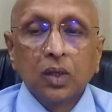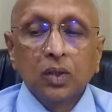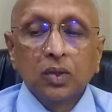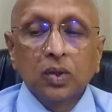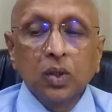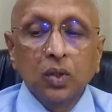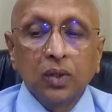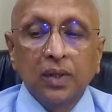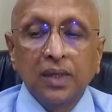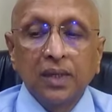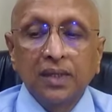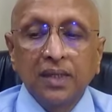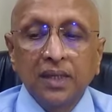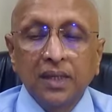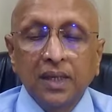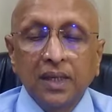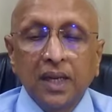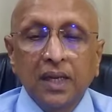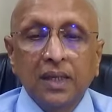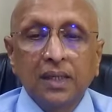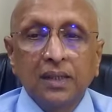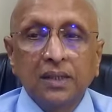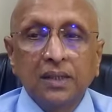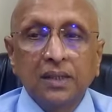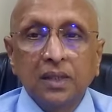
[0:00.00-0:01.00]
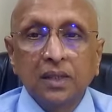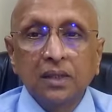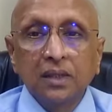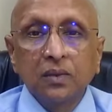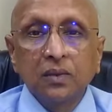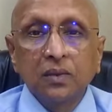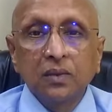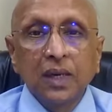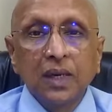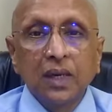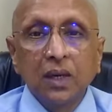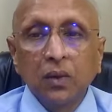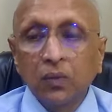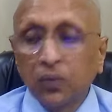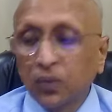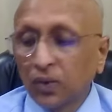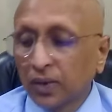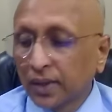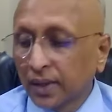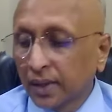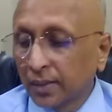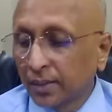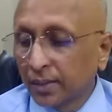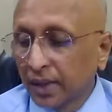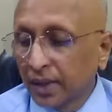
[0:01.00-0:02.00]
So digitalis is a
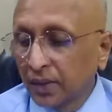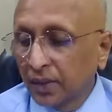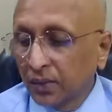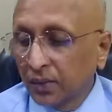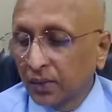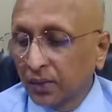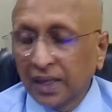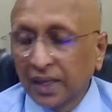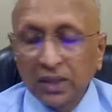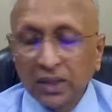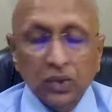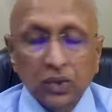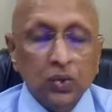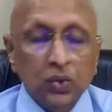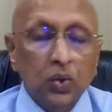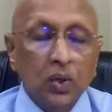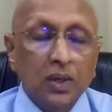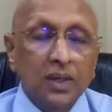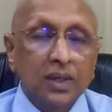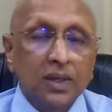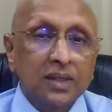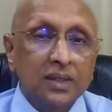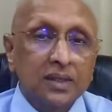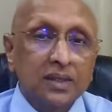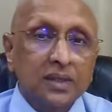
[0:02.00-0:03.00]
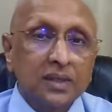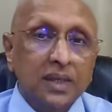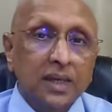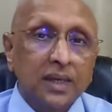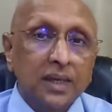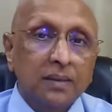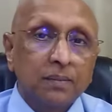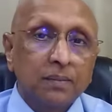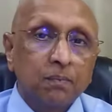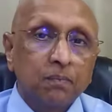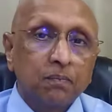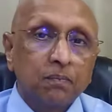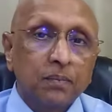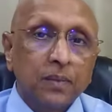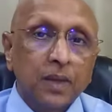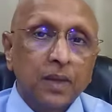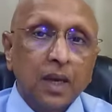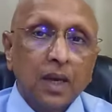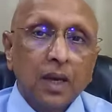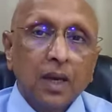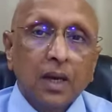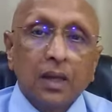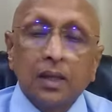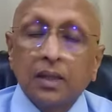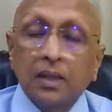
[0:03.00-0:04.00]
wonderful remedy one has to understand.
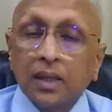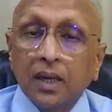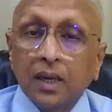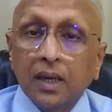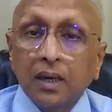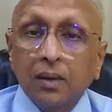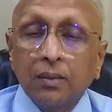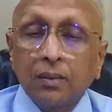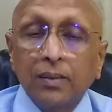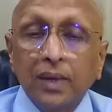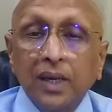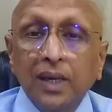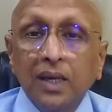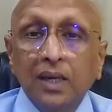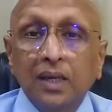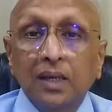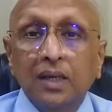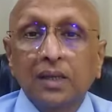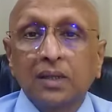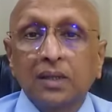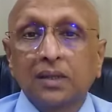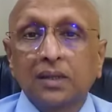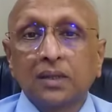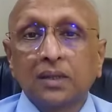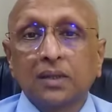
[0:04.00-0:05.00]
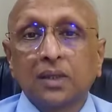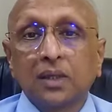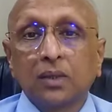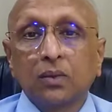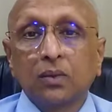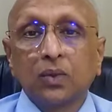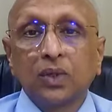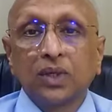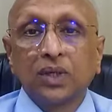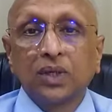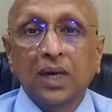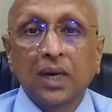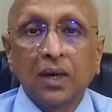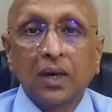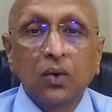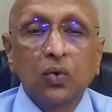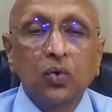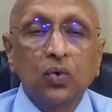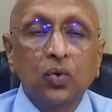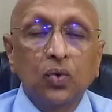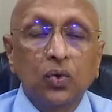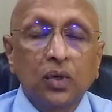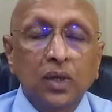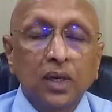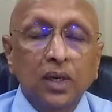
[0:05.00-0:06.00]
There are many cases in which I have
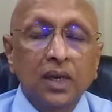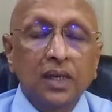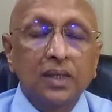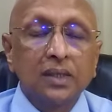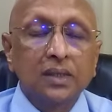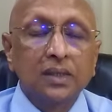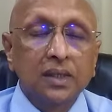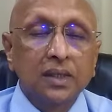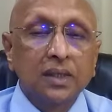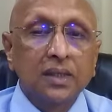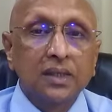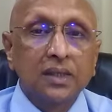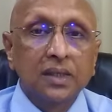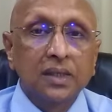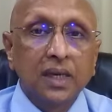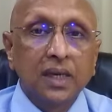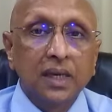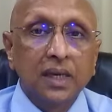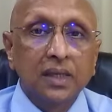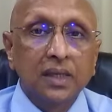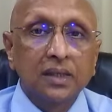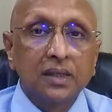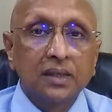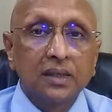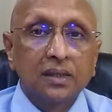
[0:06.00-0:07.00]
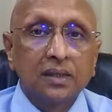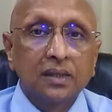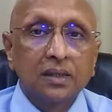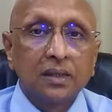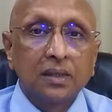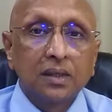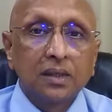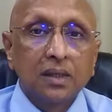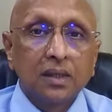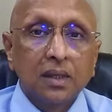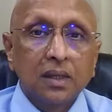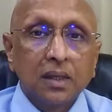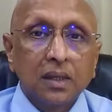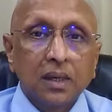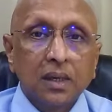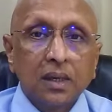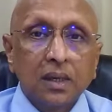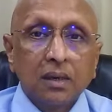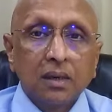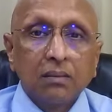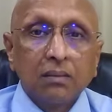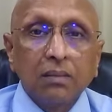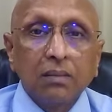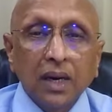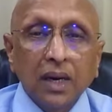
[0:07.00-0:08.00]
utilized the digitalis.
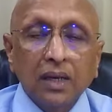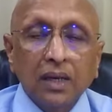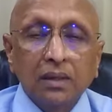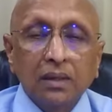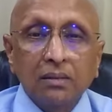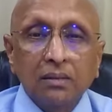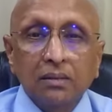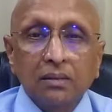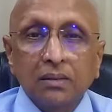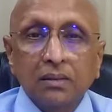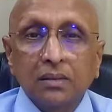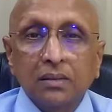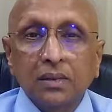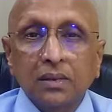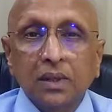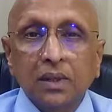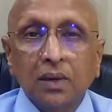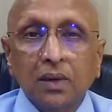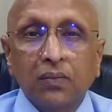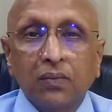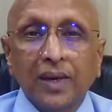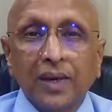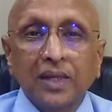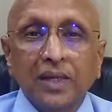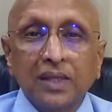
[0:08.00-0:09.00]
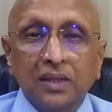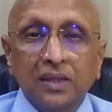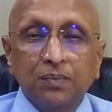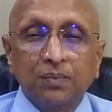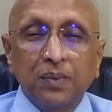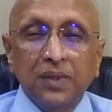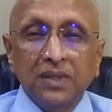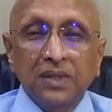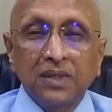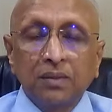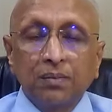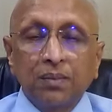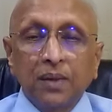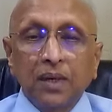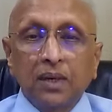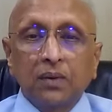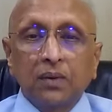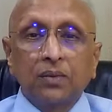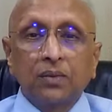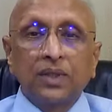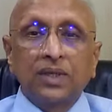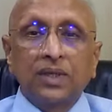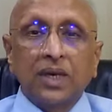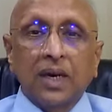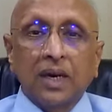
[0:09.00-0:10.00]
But the very specific
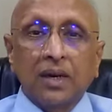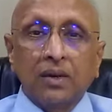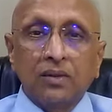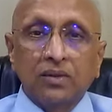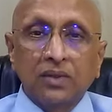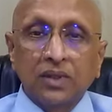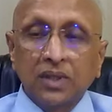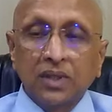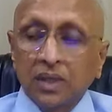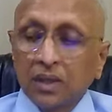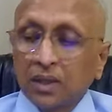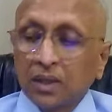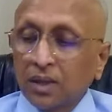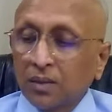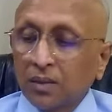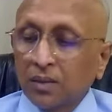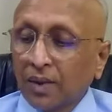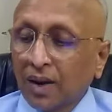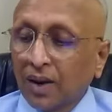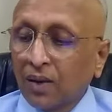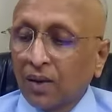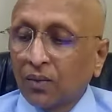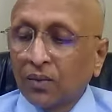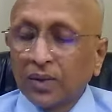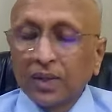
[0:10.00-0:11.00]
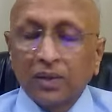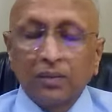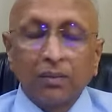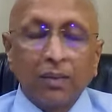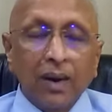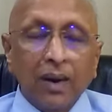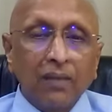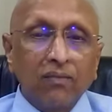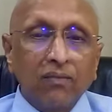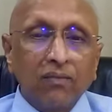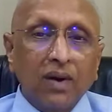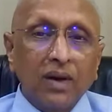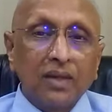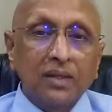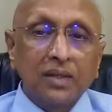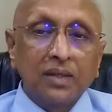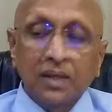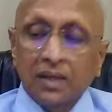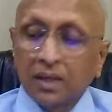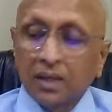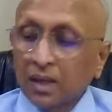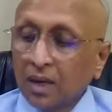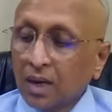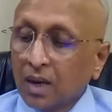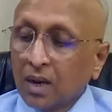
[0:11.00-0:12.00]
which I have seen with my
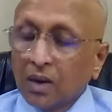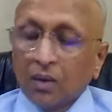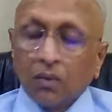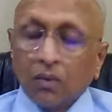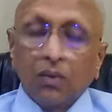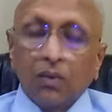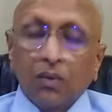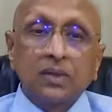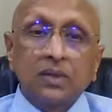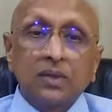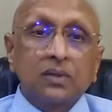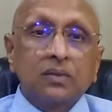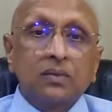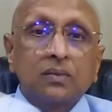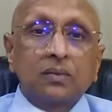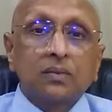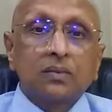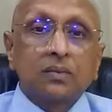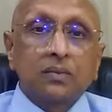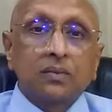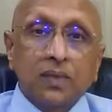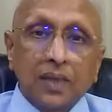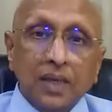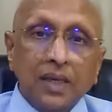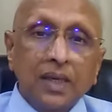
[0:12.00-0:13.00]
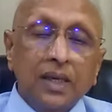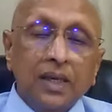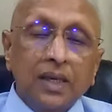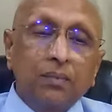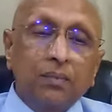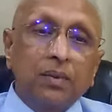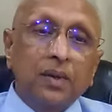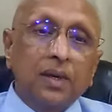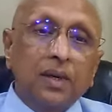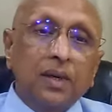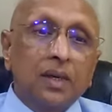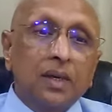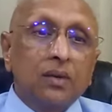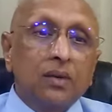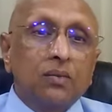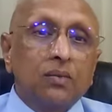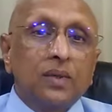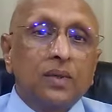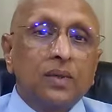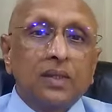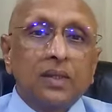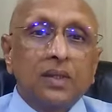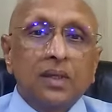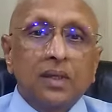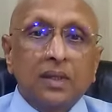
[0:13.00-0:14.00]
father was very typical
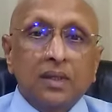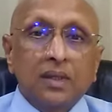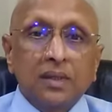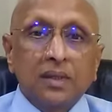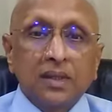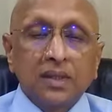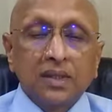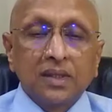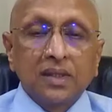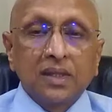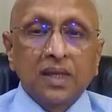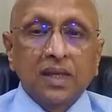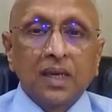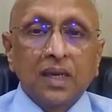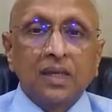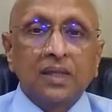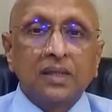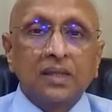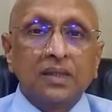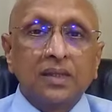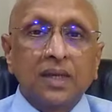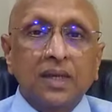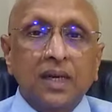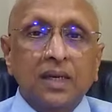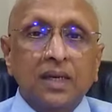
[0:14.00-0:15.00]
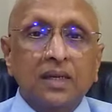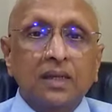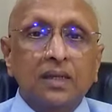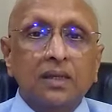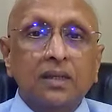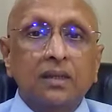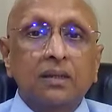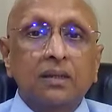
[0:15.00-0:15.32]
with the digitalis, that